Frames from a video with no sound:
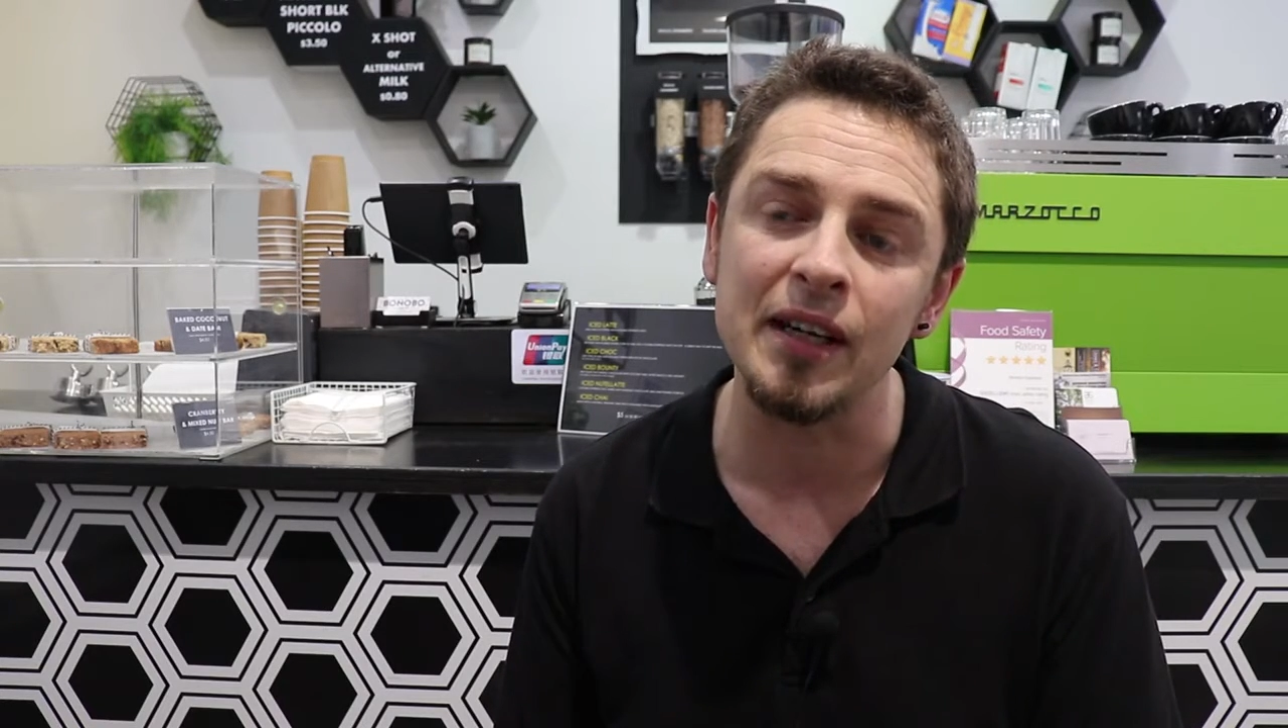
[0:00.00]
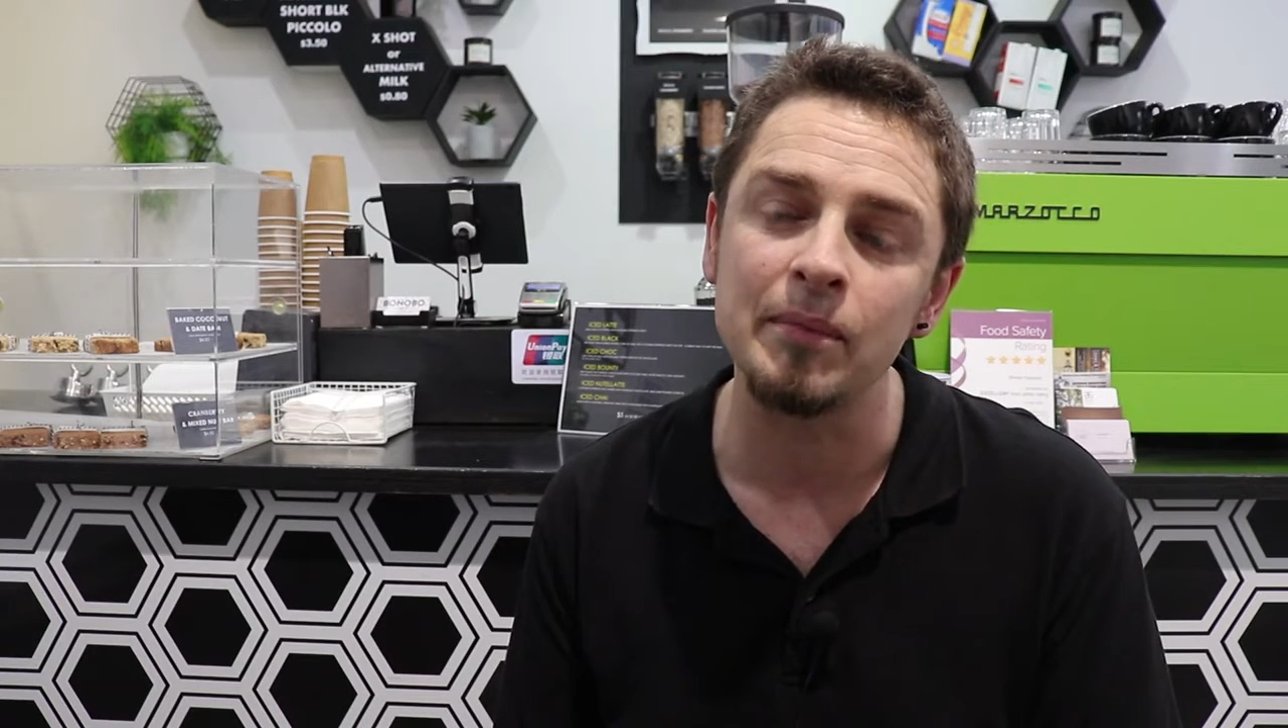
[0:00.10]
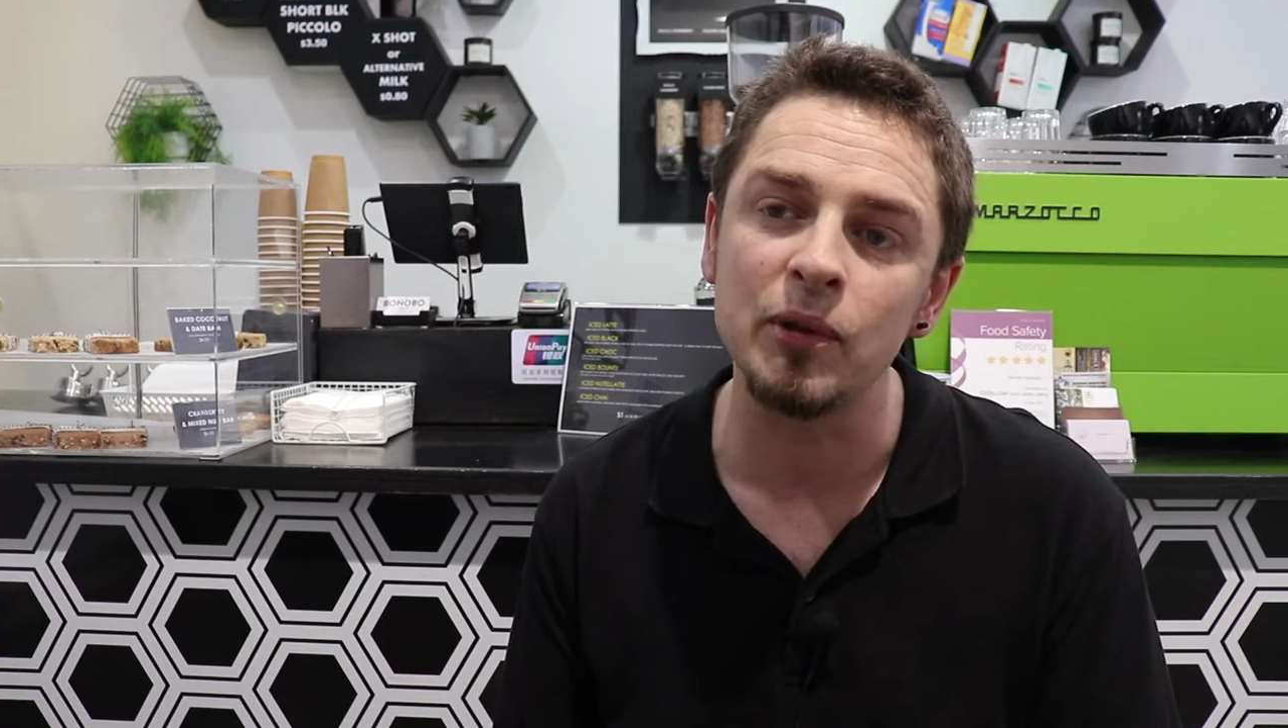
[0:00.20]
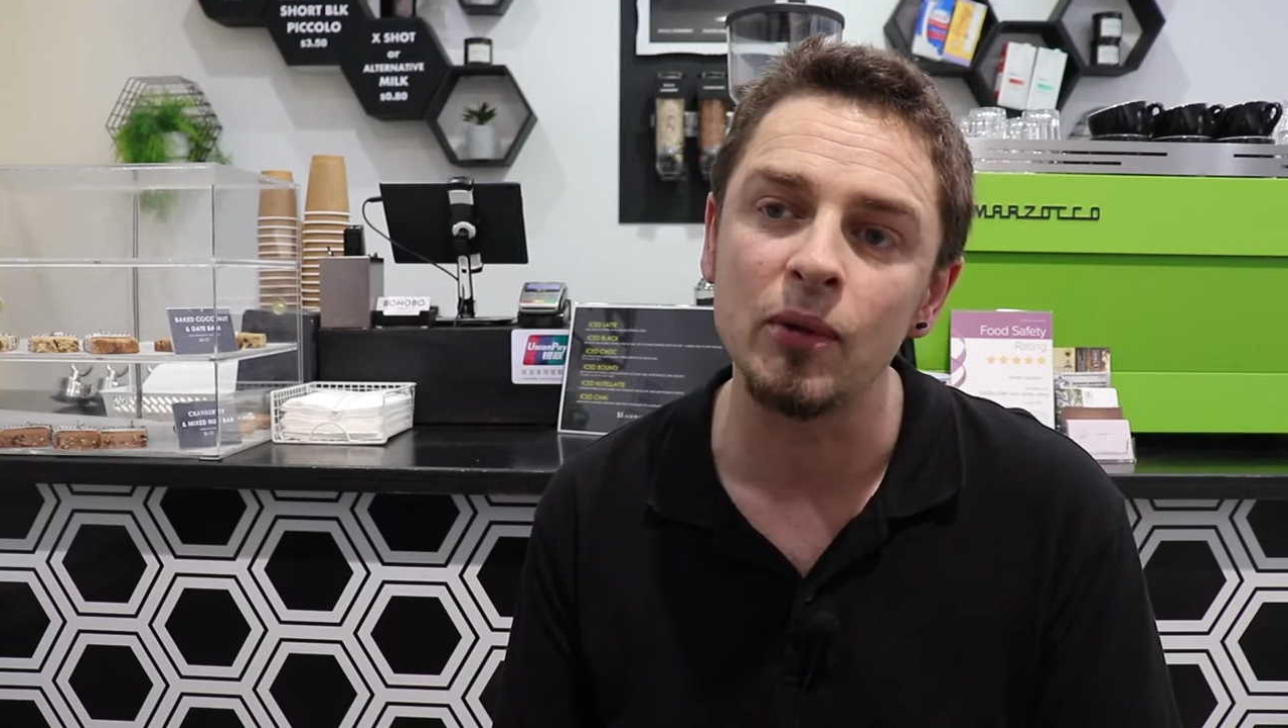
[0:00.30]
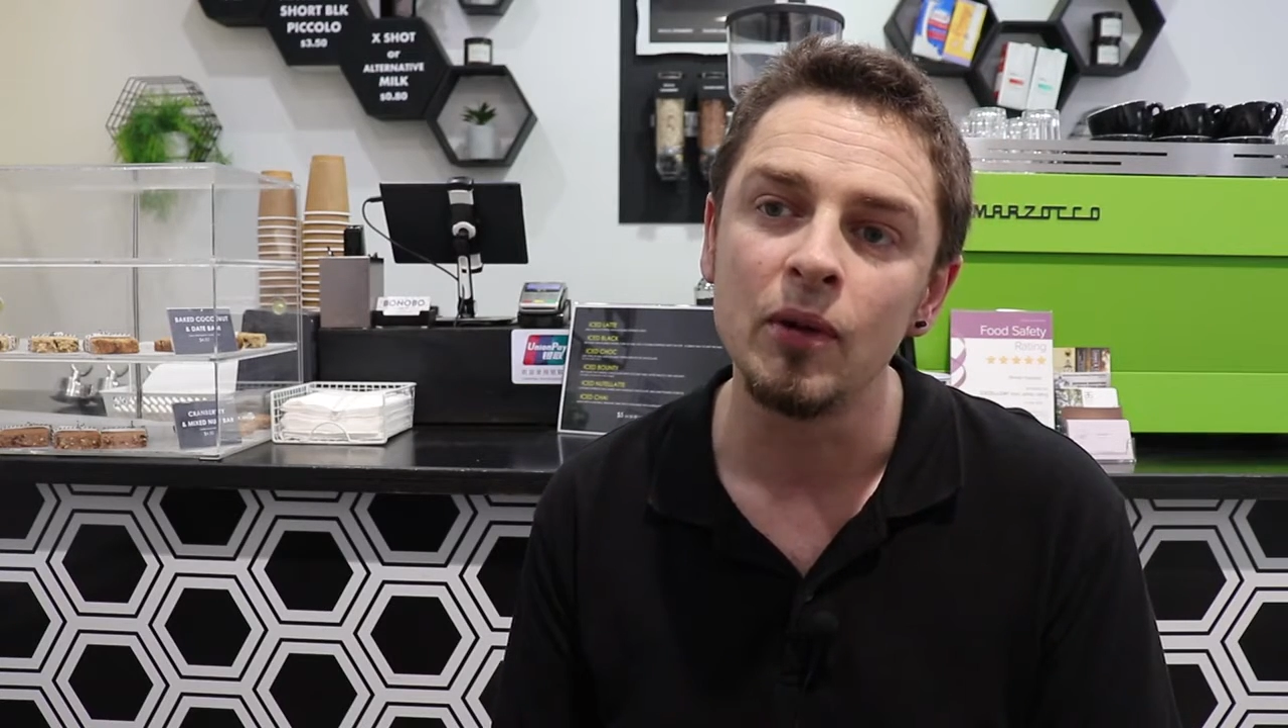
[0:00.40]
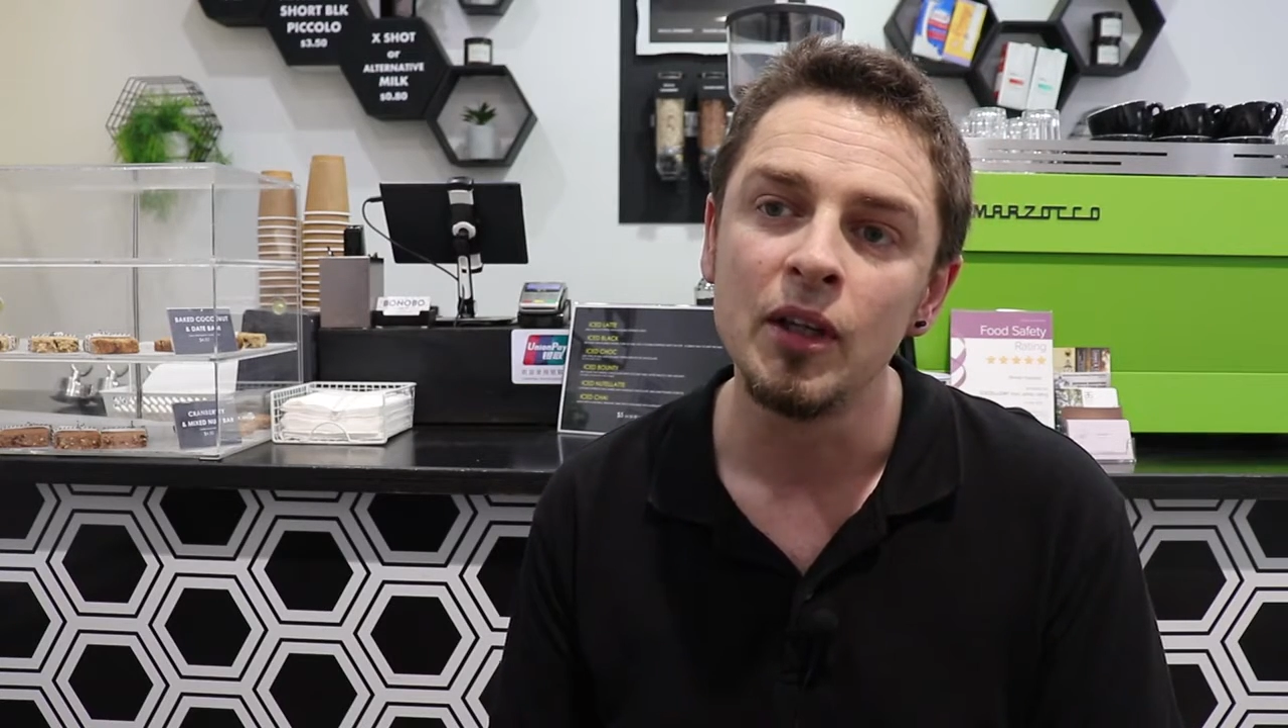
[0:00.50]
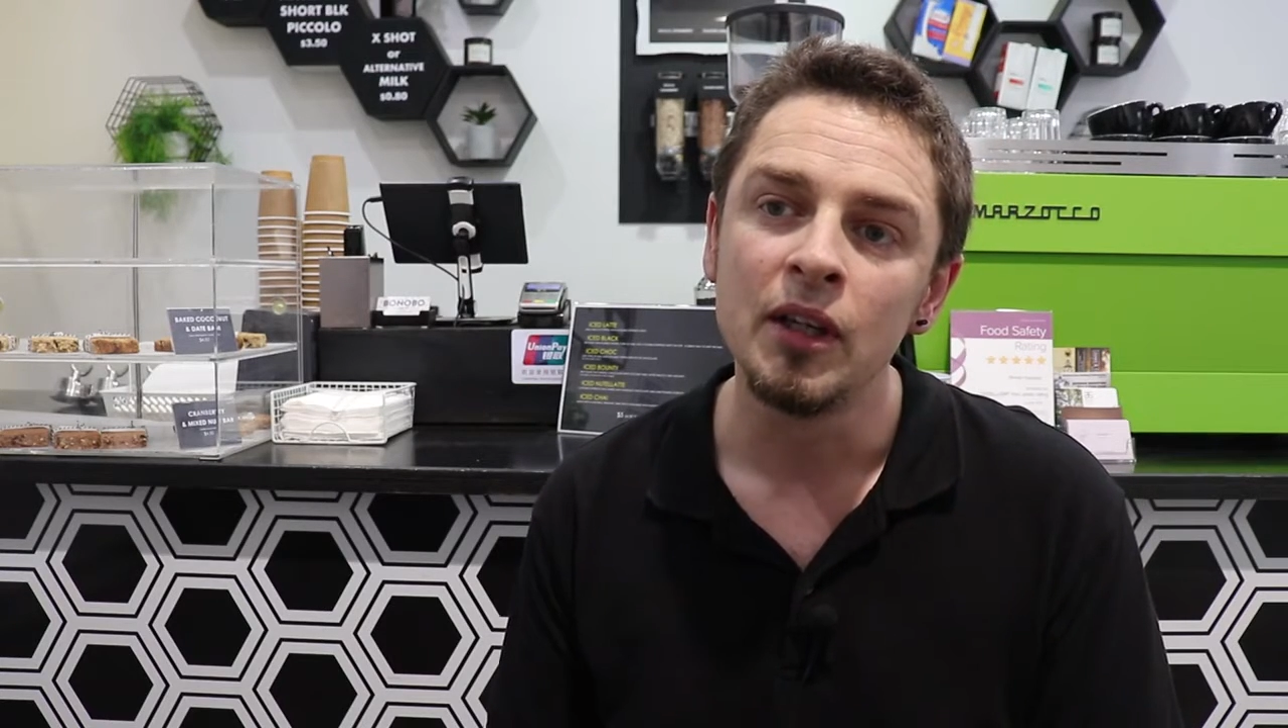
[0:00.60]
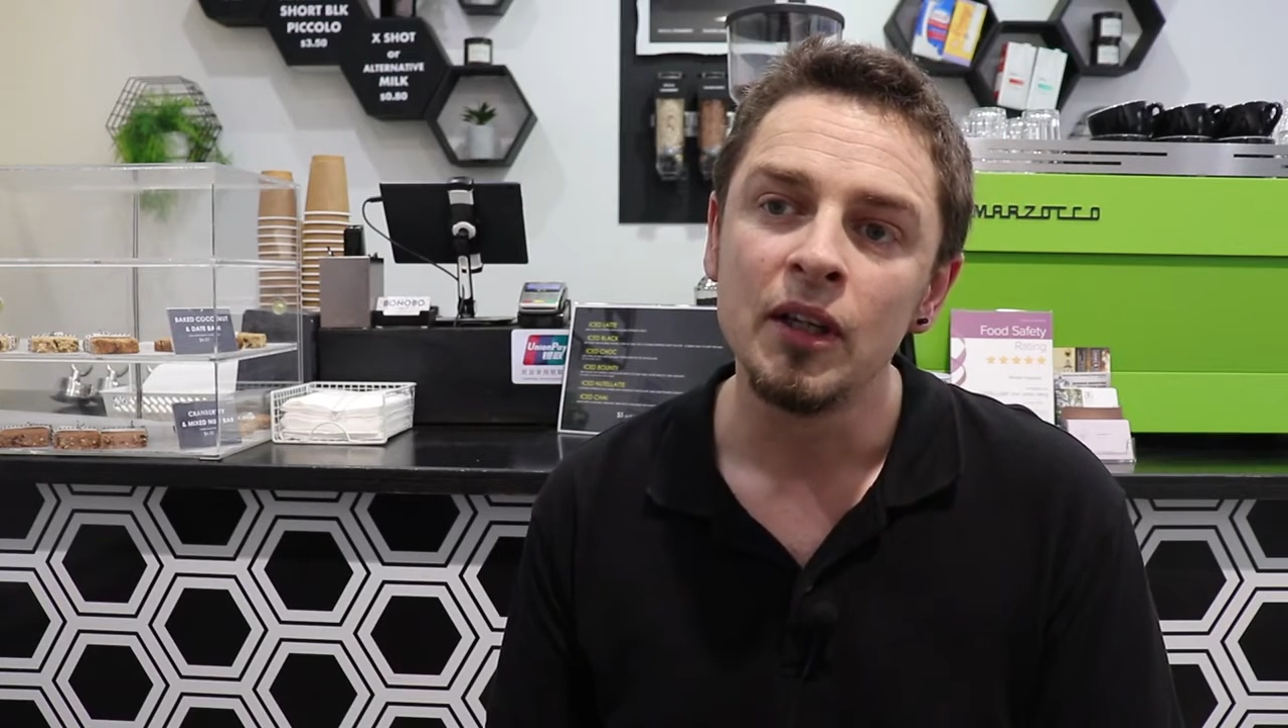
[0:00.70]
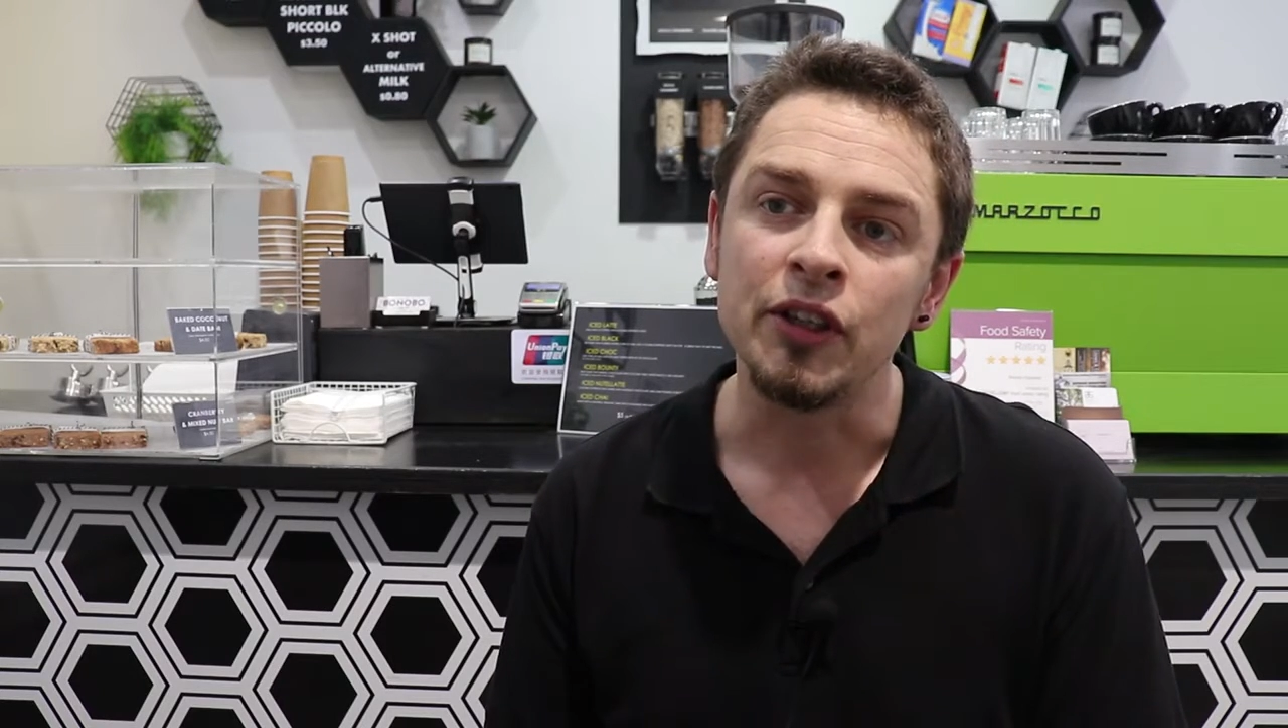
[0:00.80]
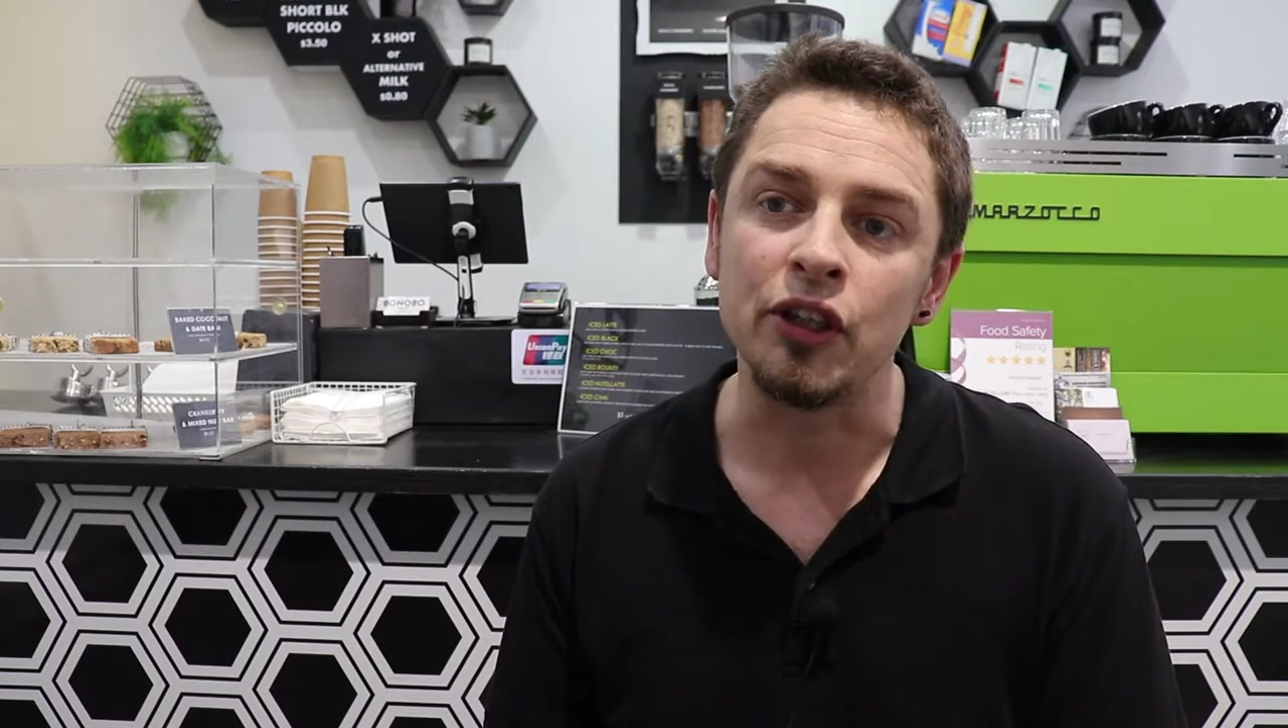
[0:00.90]
for
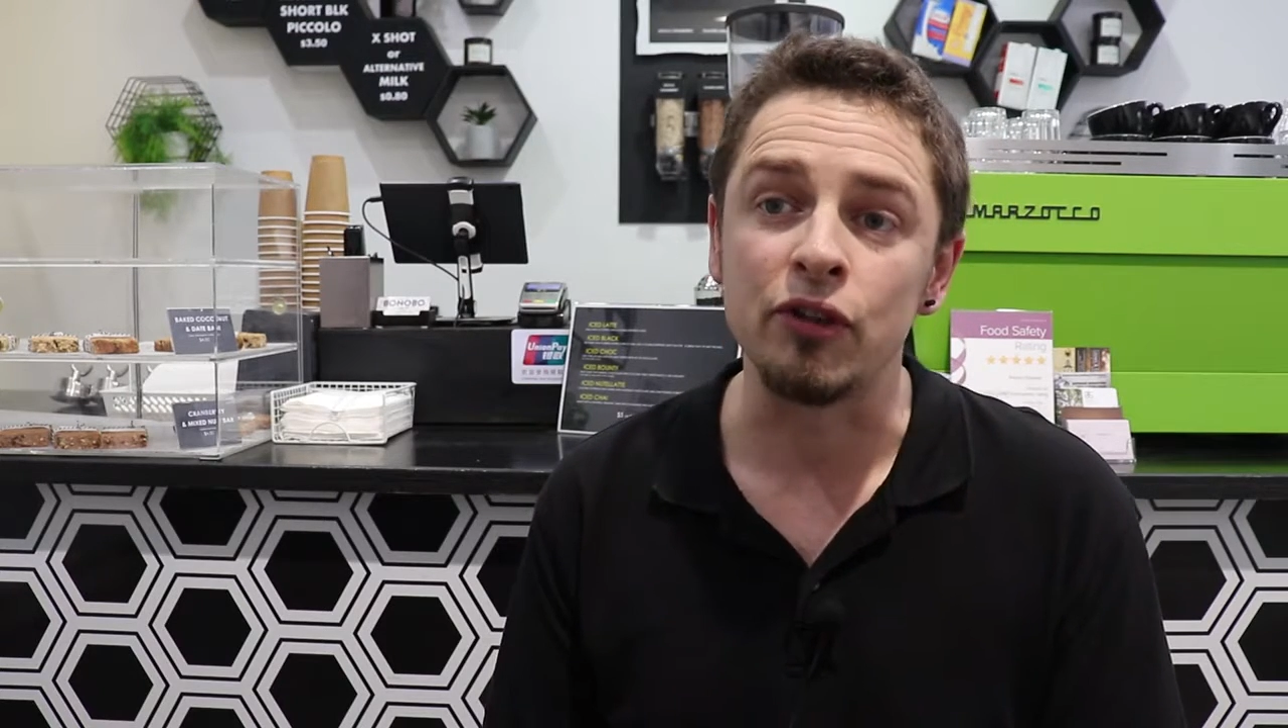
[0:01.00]
example.